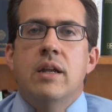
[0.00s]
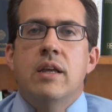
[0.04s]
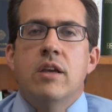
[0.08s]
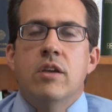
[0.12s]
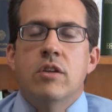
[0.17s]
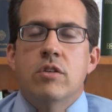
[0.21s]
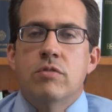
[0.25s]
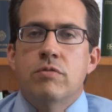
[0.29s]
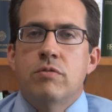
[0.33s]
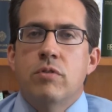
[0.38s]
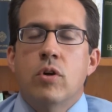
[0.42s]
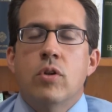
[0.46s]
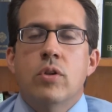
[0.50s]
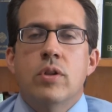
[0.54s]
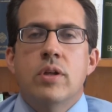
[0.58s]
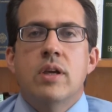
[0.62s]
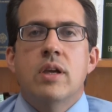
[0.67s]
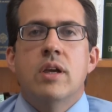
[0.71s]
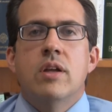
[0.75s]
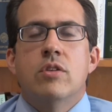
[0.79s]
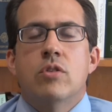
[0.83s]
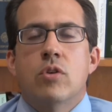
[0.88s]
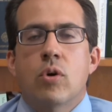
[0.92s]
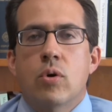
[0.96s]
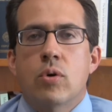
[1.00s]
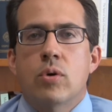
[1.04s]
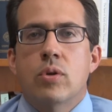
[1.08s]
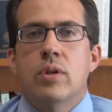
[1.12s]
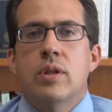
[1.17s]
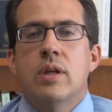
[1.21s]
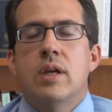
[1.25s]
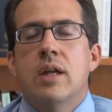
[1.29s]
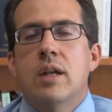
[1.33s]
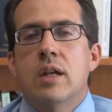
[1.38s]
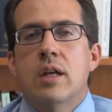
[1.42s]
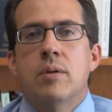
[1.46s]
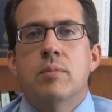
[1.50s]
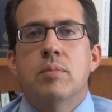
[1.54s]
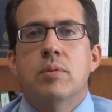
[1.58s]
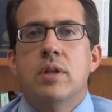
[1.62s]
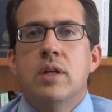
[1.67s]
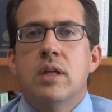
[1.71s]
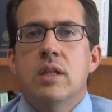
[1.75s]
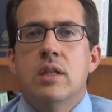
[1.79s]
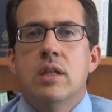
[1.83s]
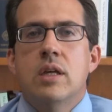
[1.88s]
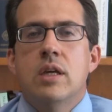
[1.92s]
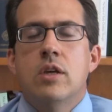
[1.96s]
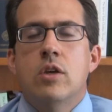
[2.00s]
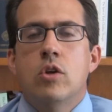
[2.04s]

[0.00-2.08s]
he is fully and totally and completely